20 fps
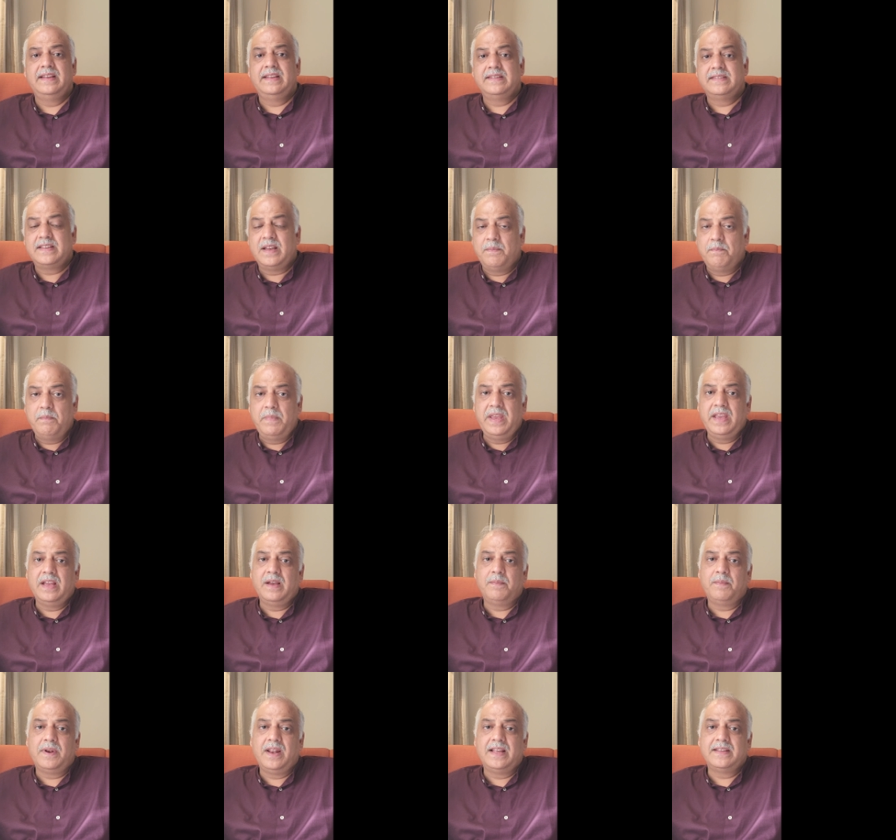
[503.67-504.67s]
some
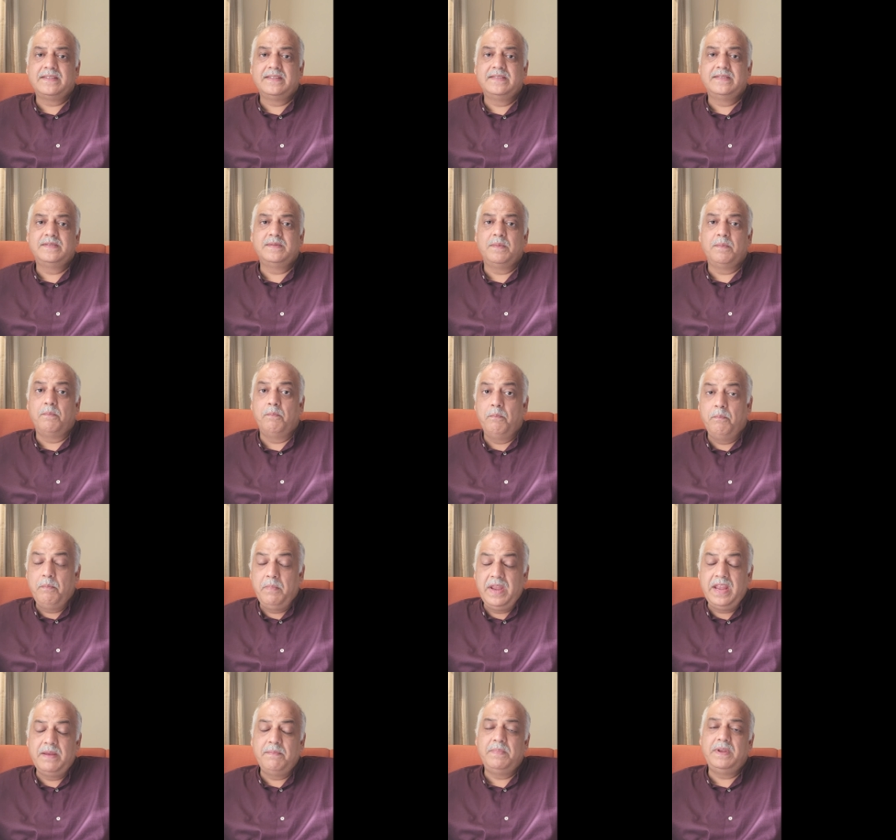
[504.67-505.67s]
makeup classes
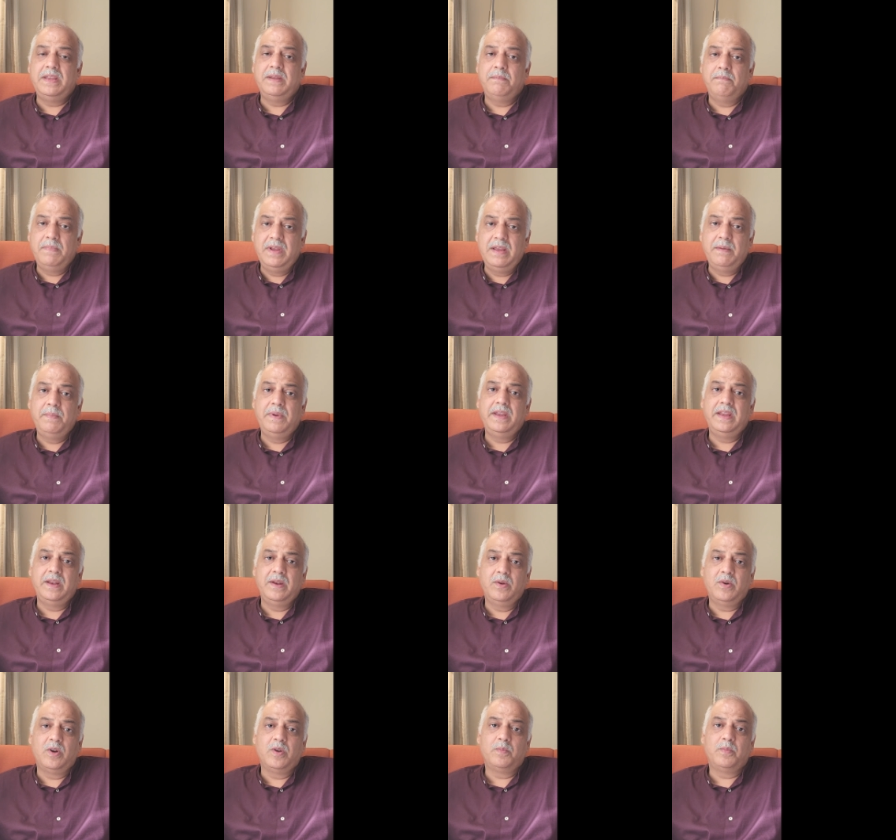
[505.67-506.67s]
may be, may be
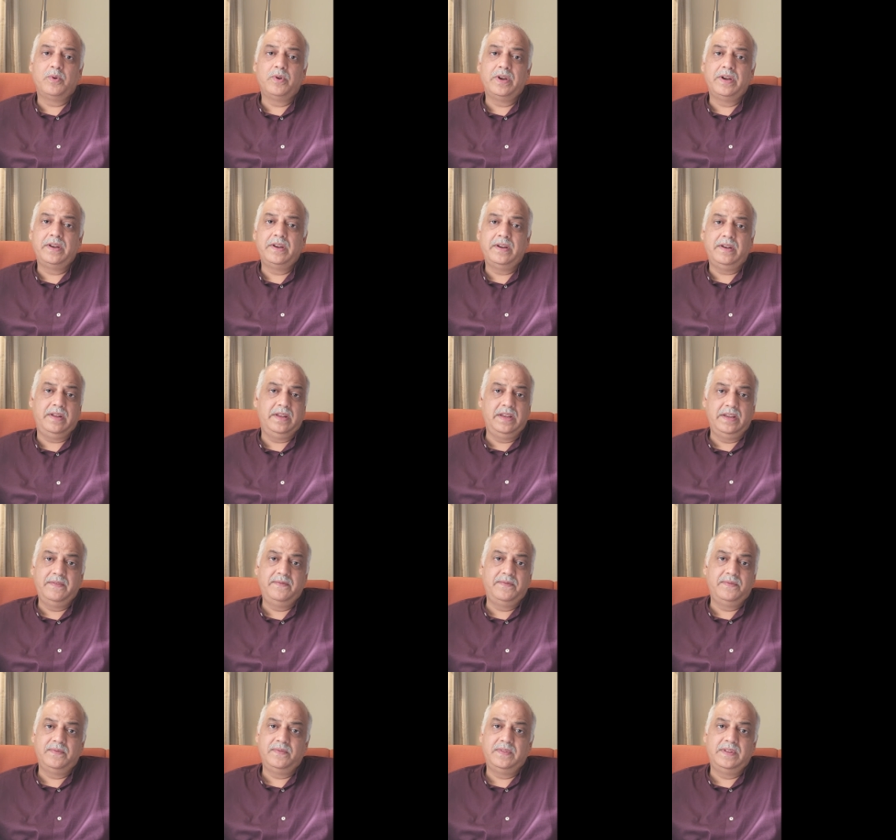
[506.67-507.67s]
incorporated
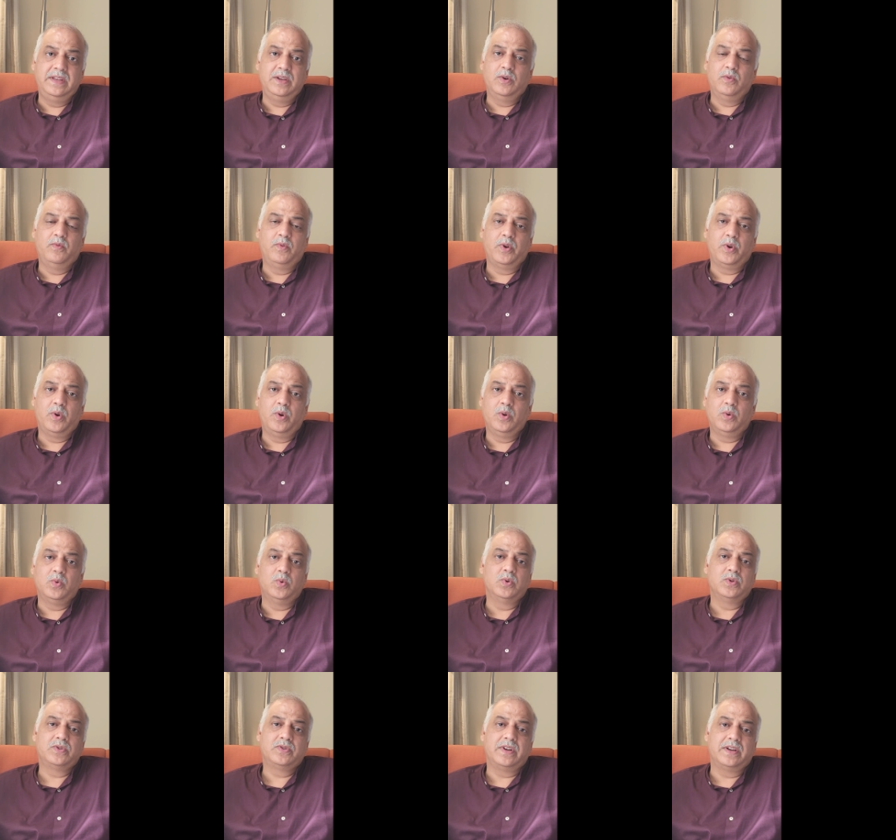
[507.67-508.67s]
if the overall
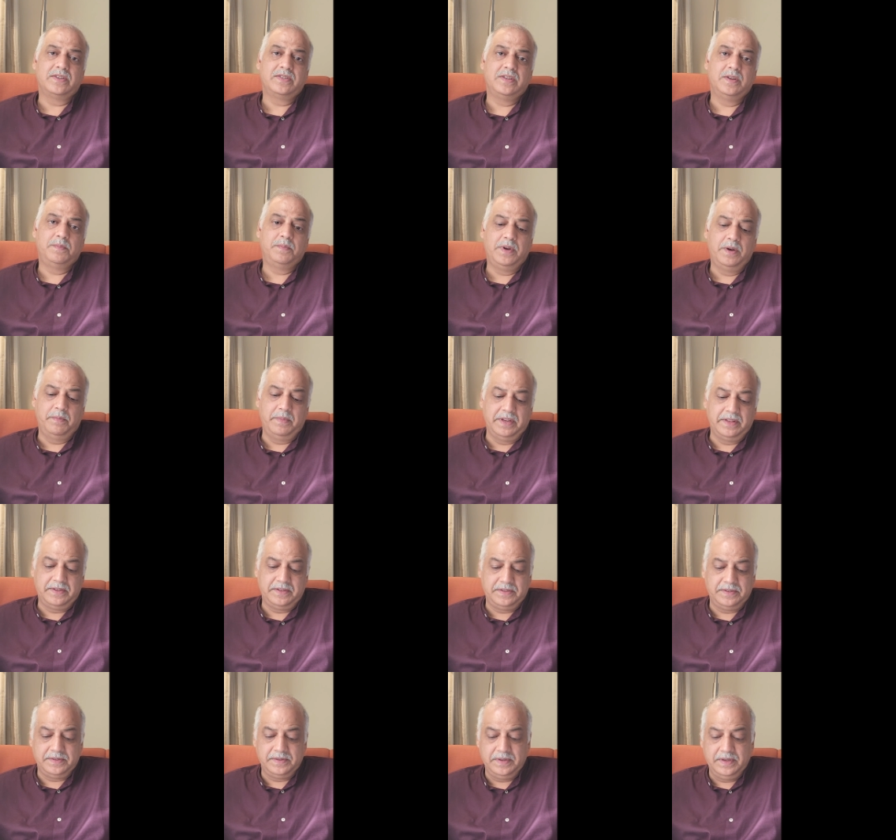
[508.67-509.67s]
course structure
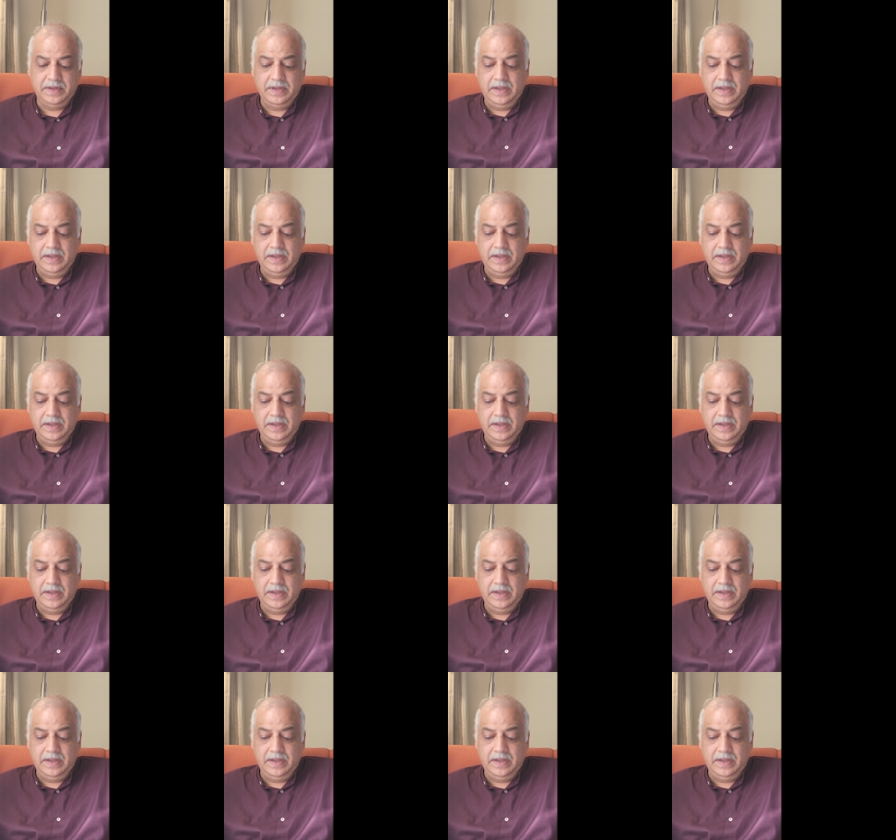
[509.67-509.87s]
permits.